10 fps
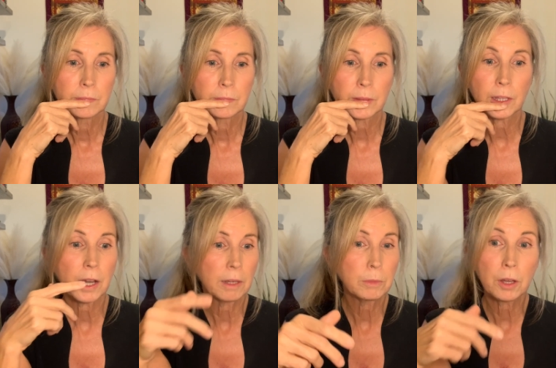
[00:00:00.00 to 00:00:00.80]
That I
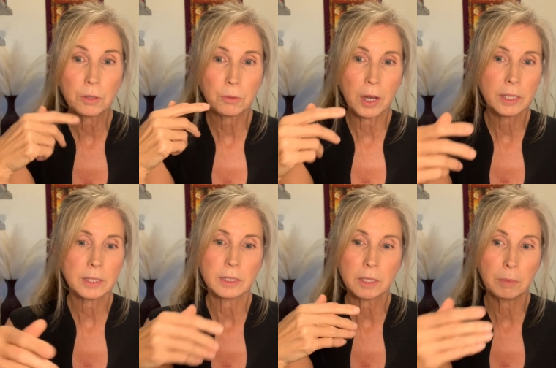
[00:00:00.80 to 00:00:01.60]
am not
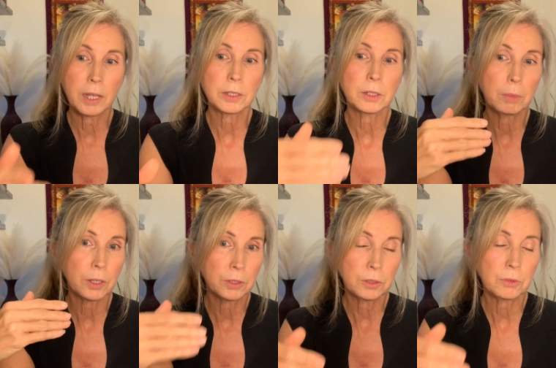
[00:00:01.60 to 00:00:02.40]
arising dependent upon
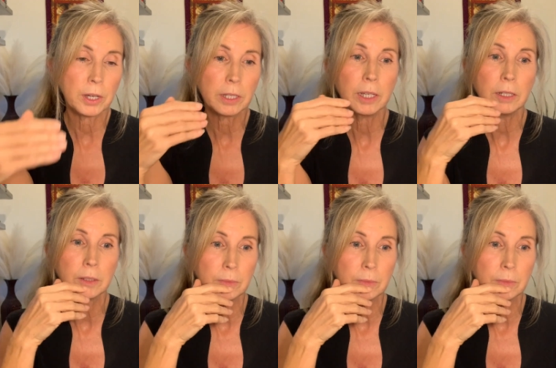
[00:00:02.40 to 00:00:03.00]
you right now.